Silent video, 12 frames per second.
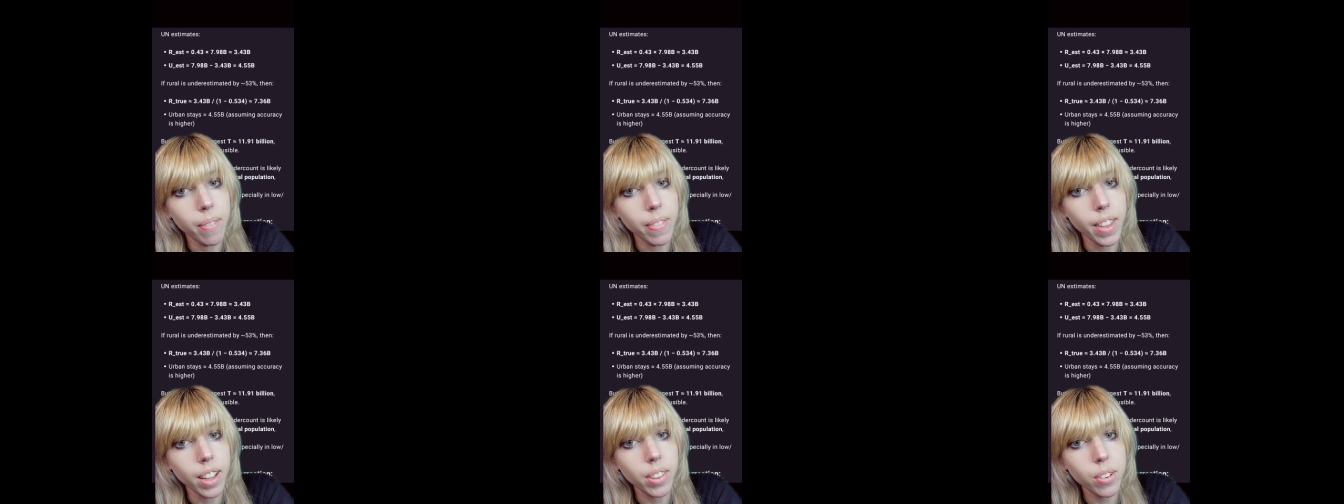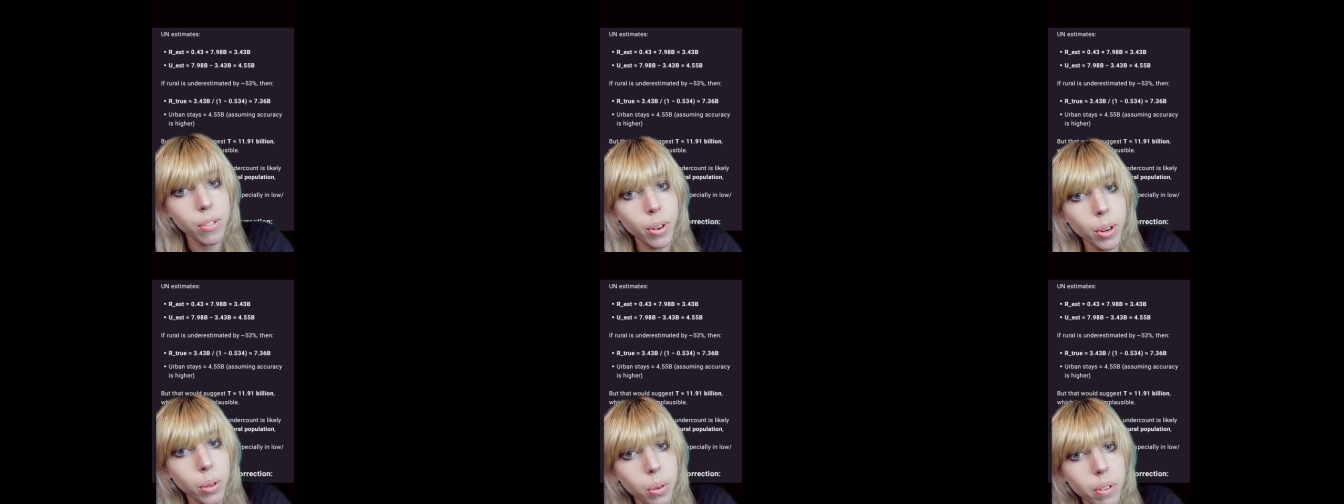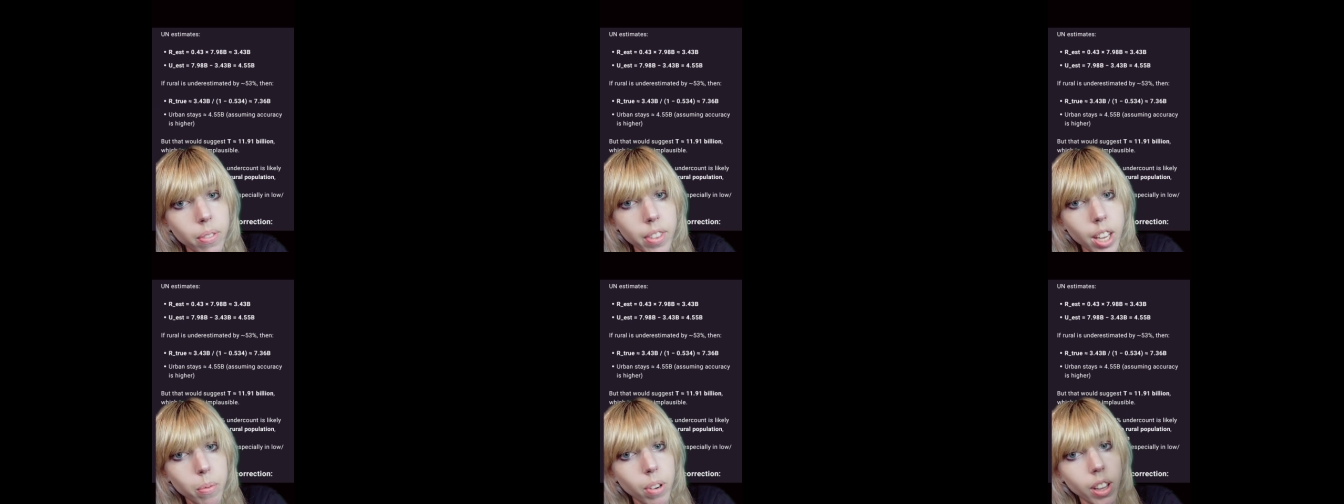If that's true,
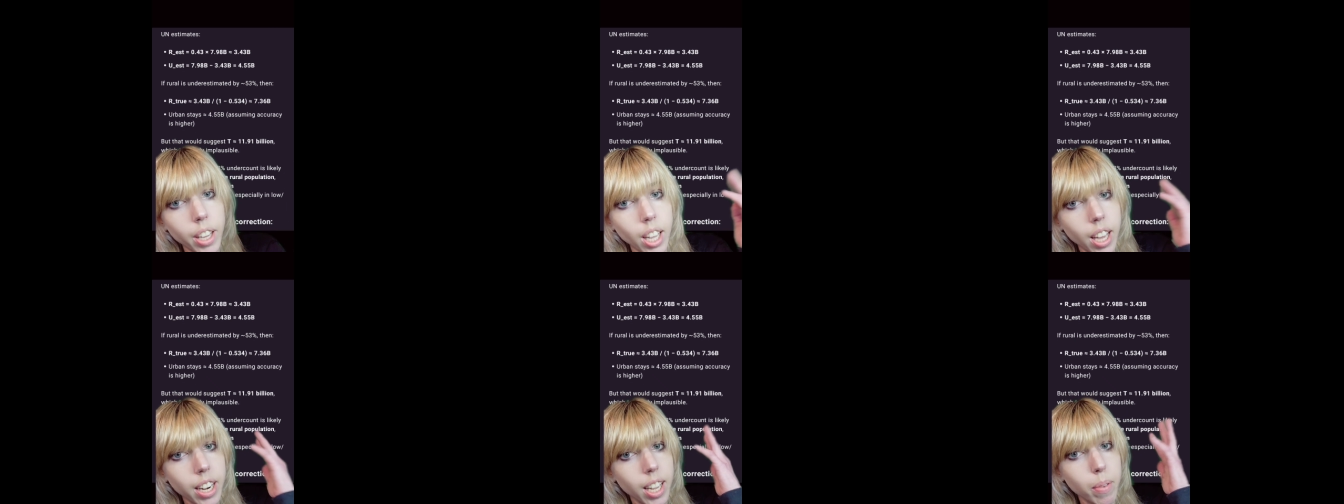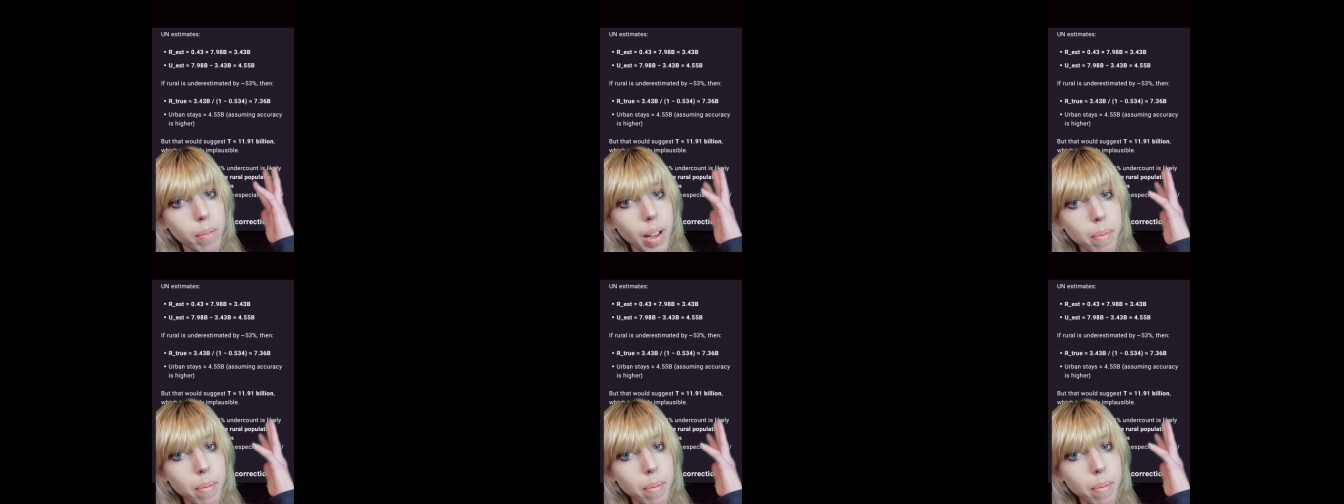then we're looking at a human